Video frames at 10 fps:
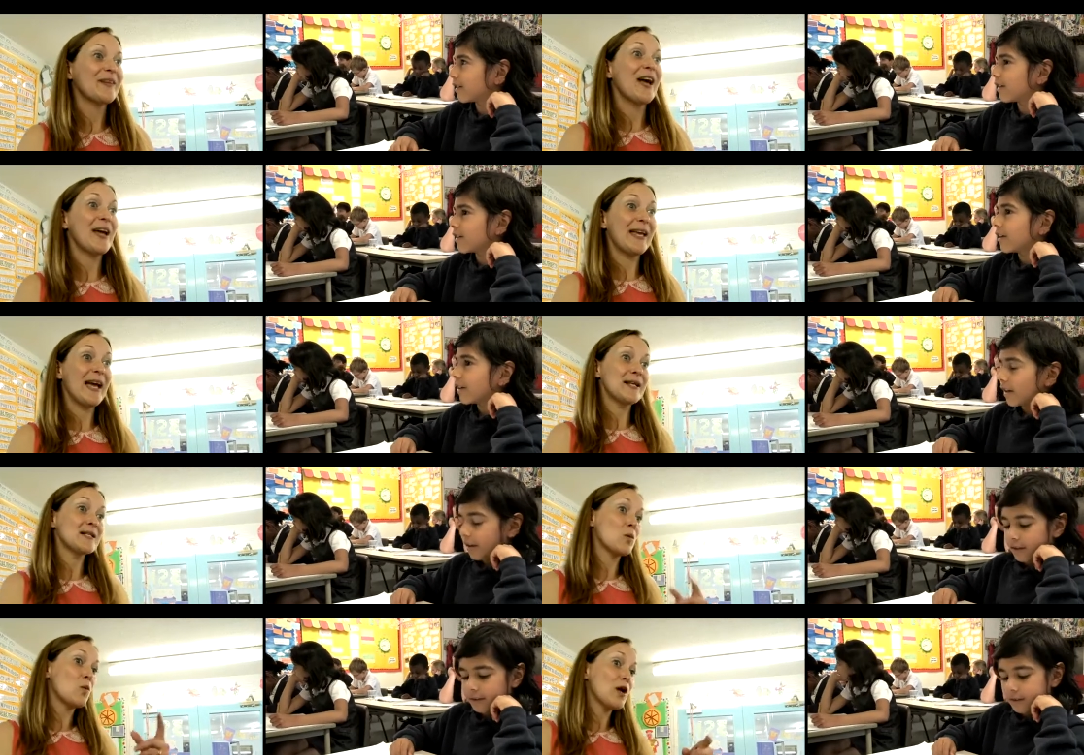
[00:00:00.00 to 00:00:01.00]
Speaker 1: Okay, so
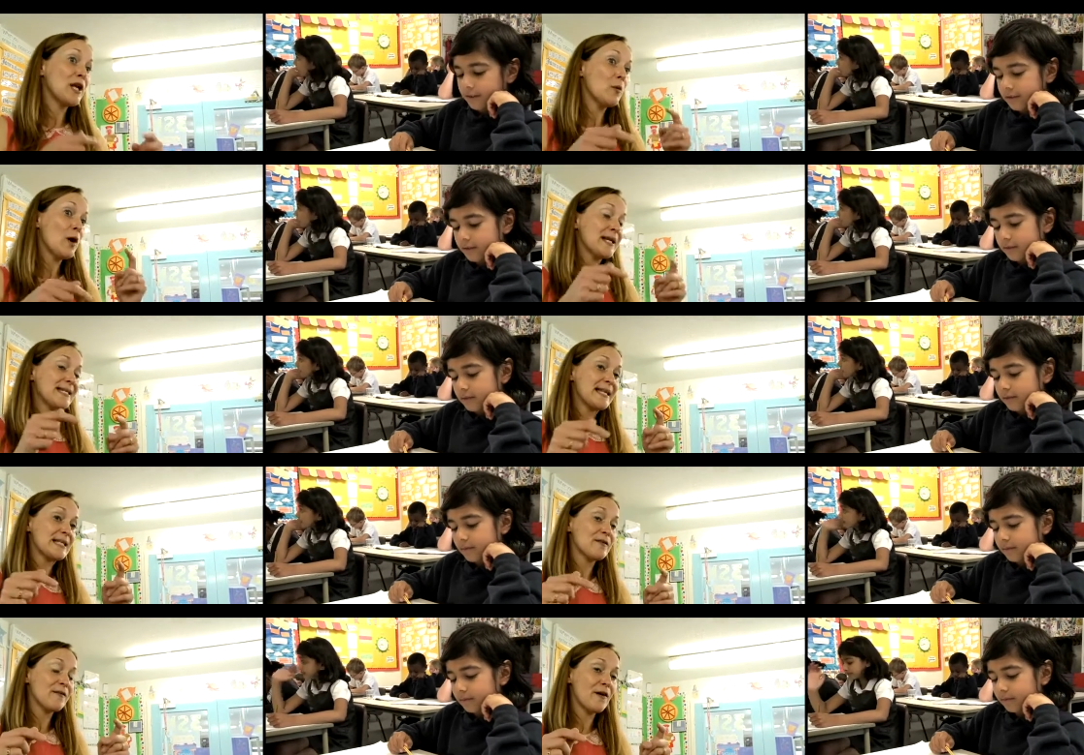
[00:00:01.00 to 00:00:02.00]
what are you
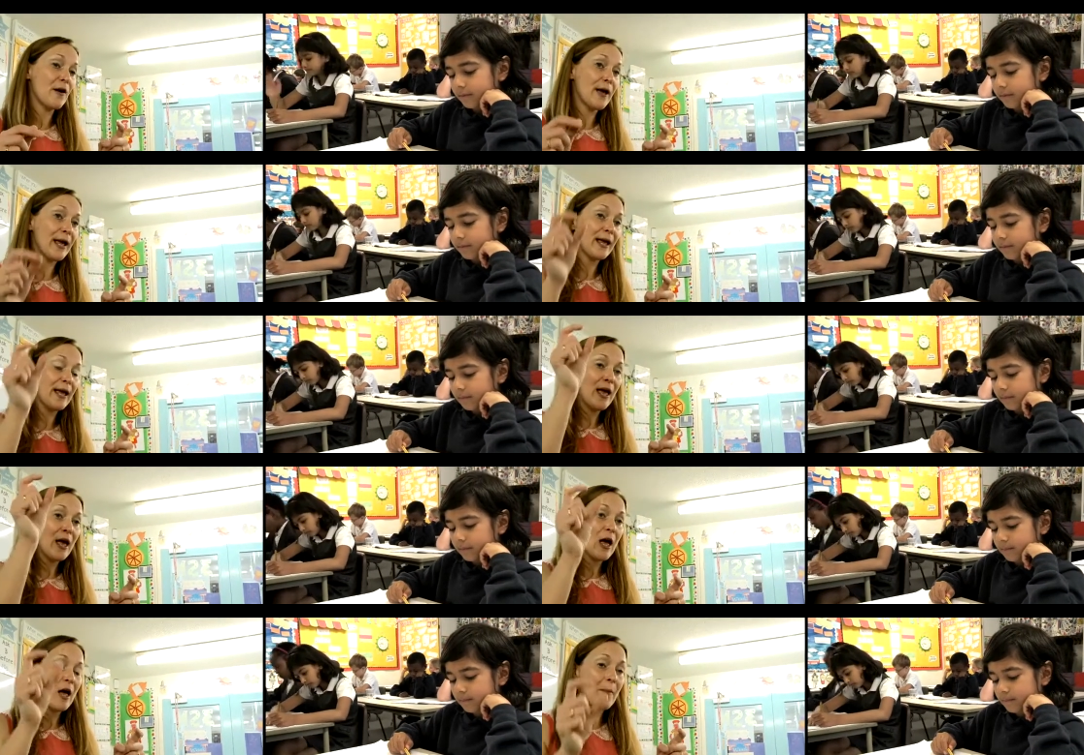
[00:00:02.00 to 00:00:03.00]
identifying
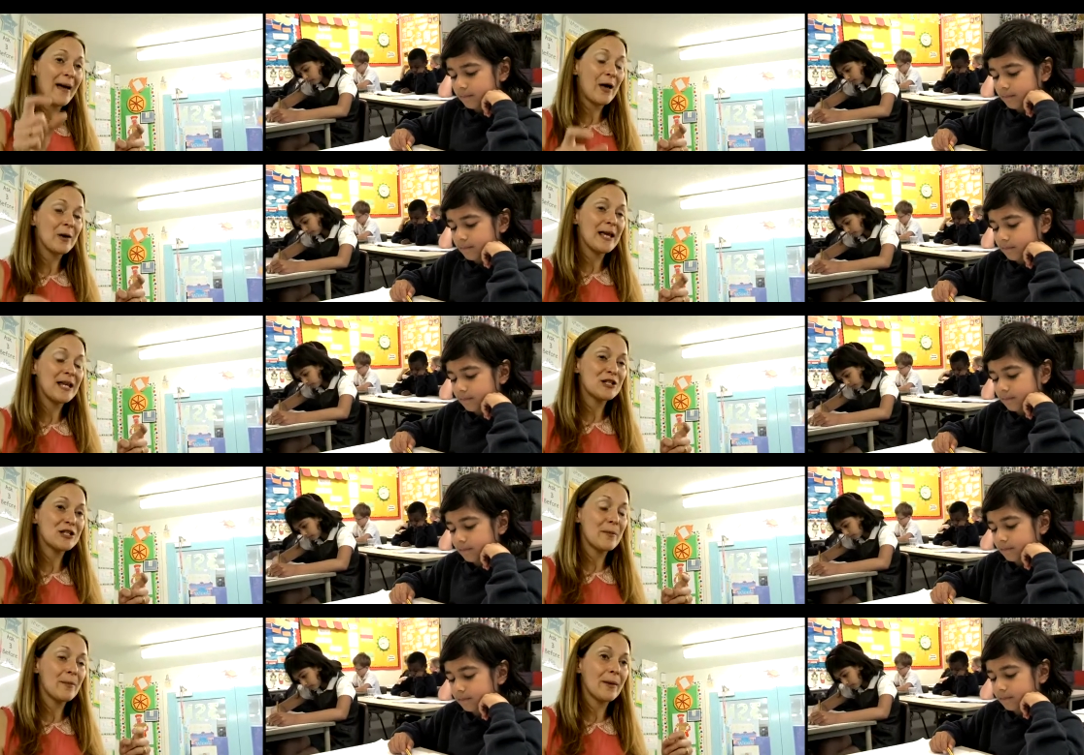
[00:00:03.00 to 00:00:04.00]
about each
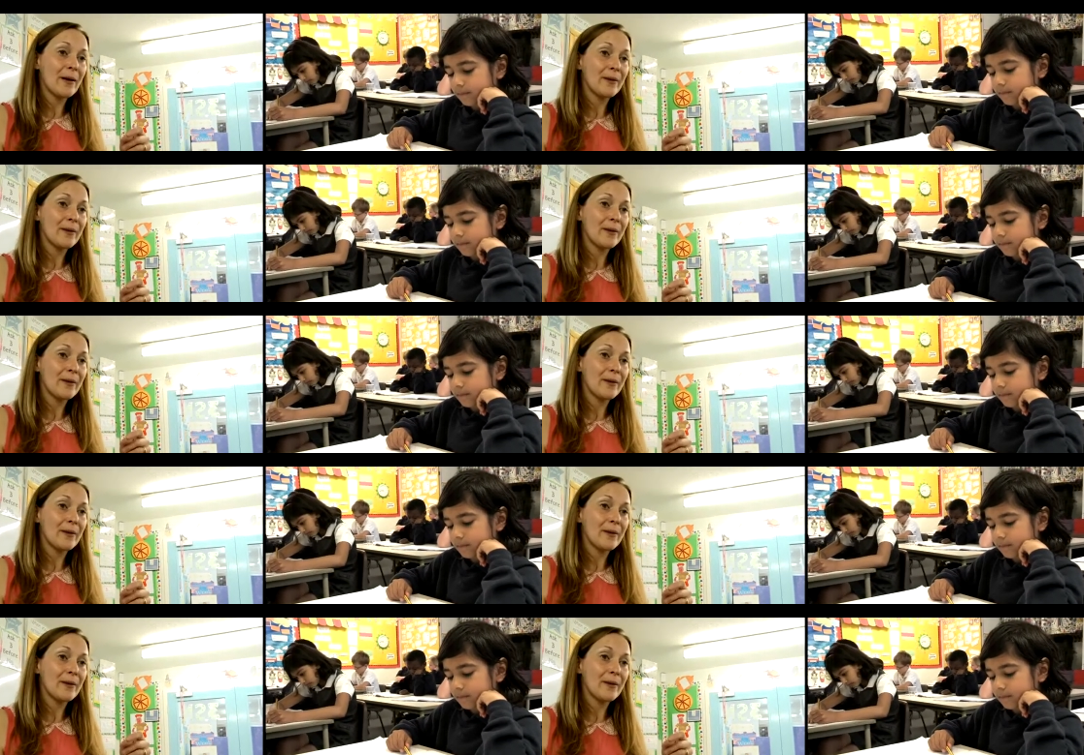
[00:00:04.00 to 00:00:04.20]
number?